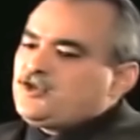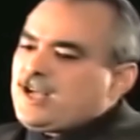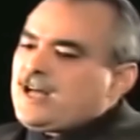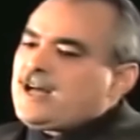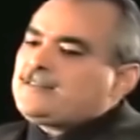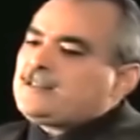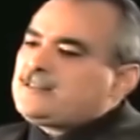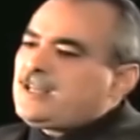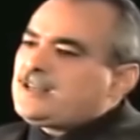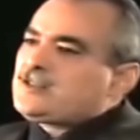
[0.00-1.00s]

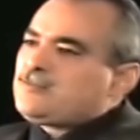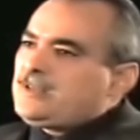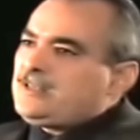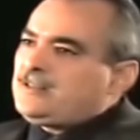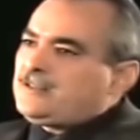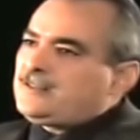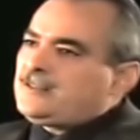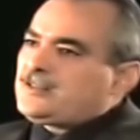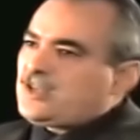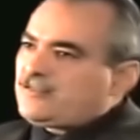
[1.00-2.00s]
Jihad does mean
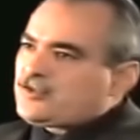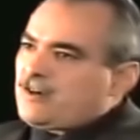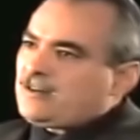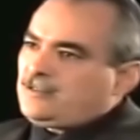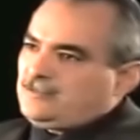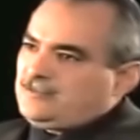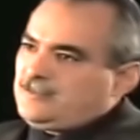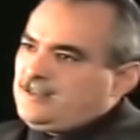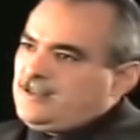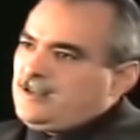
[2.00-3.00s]
self-struggle.
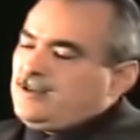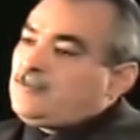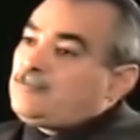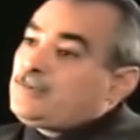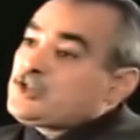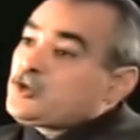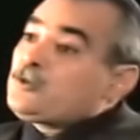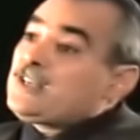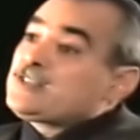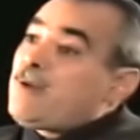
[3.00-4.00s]
But
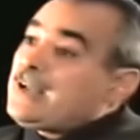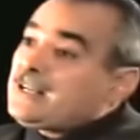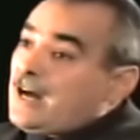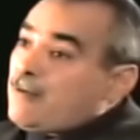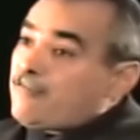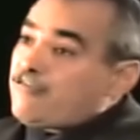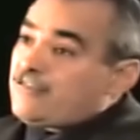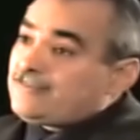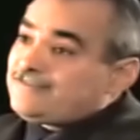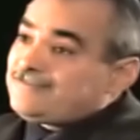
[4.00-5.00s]
so does Mein Kampf.